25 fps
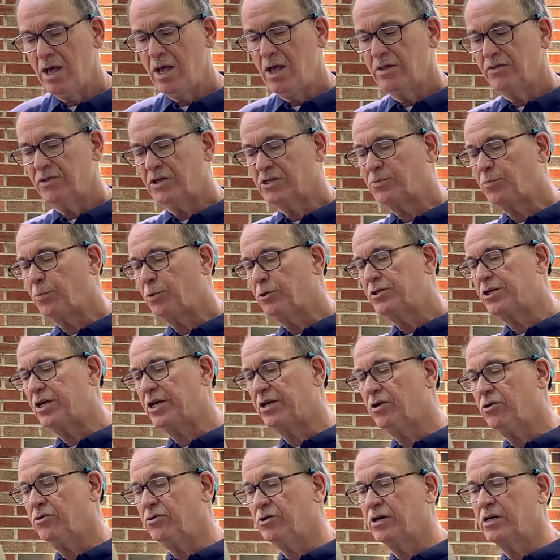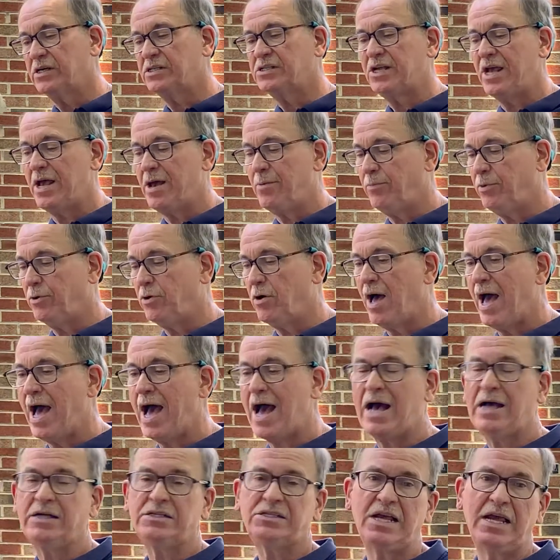This particular example
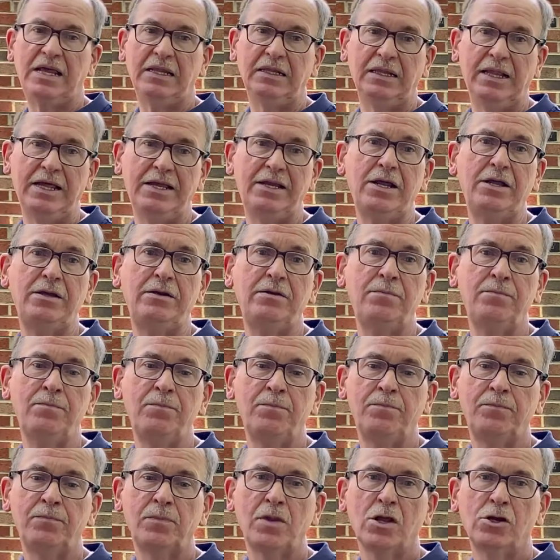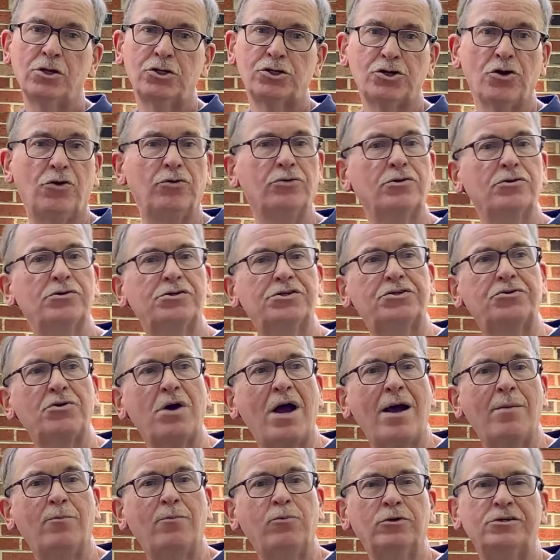has a linen shoulder
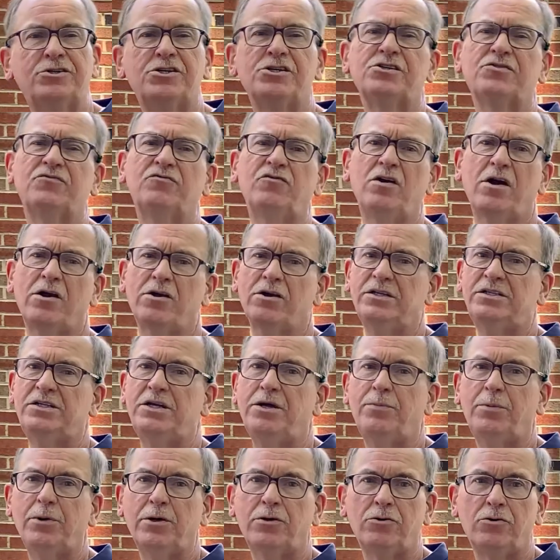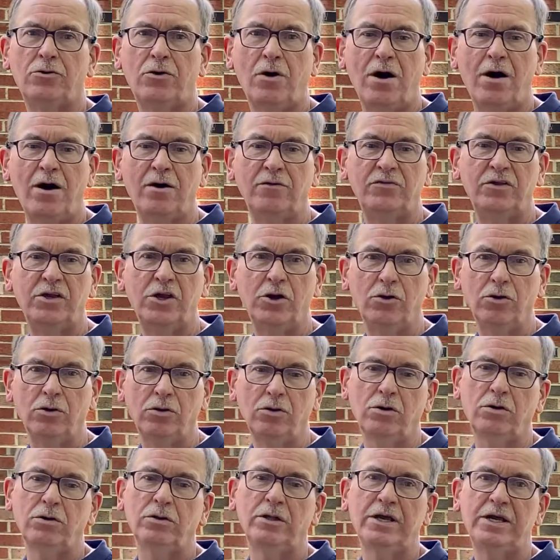strap, which is very typical of the
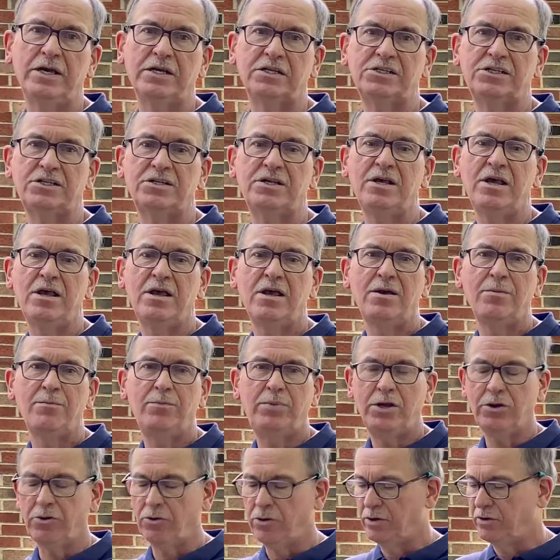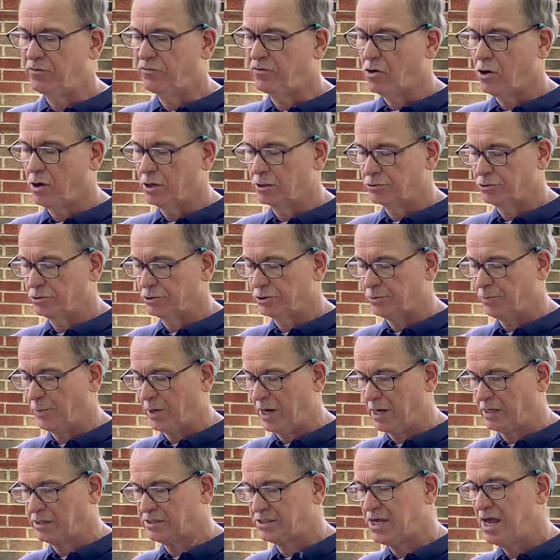earliest period of cartridge
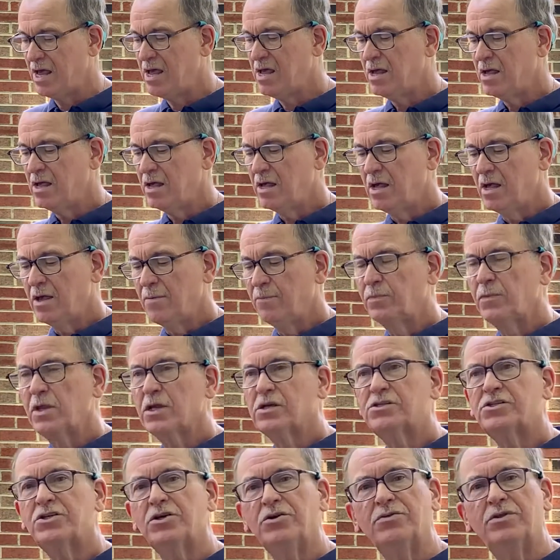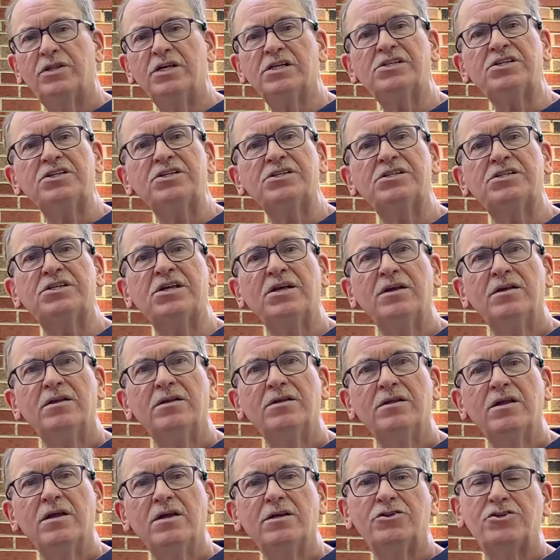box. So this is
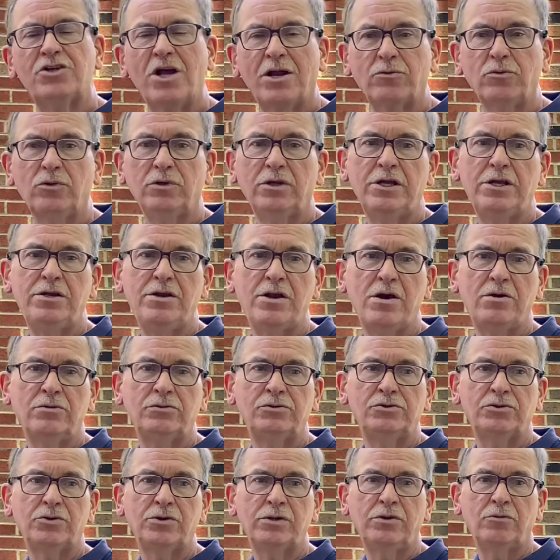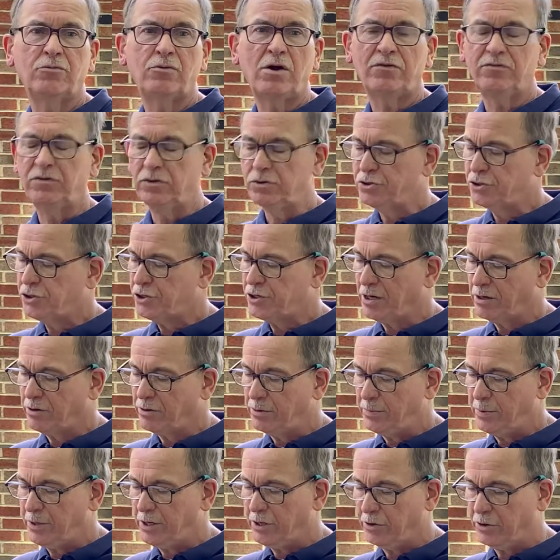generally known during the Revolutionary
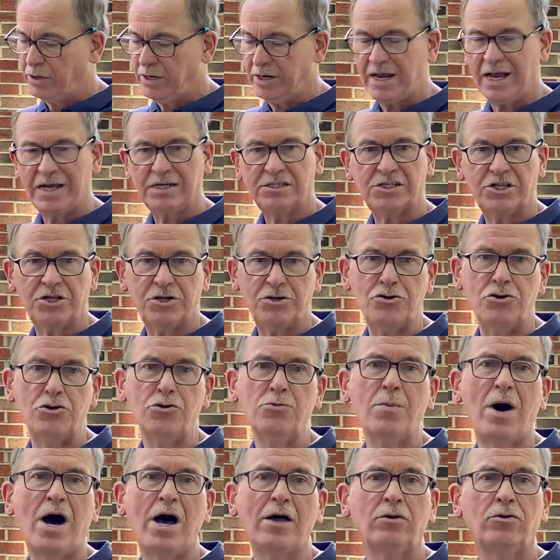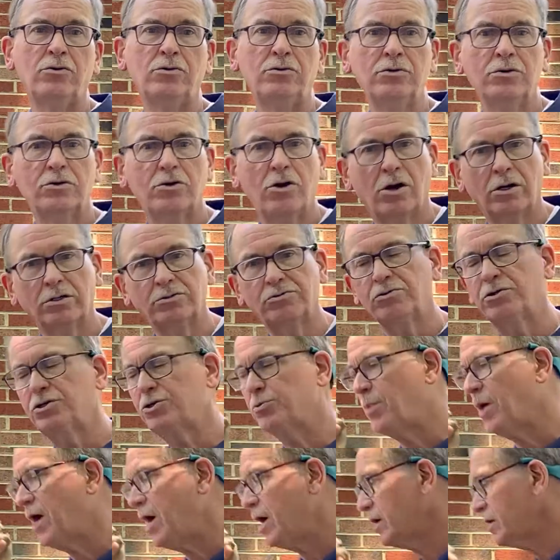period as the new model cartridge
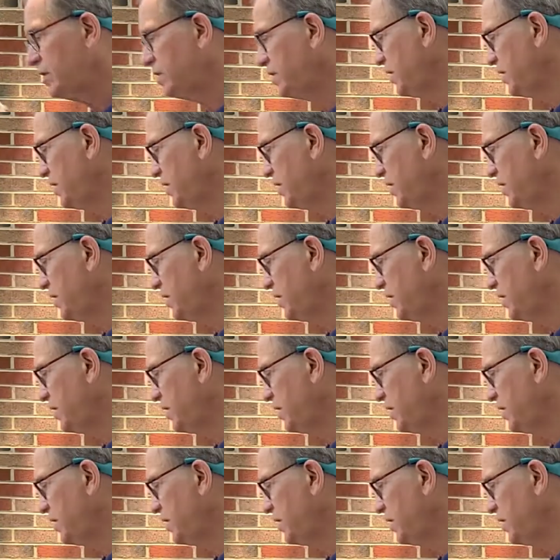box,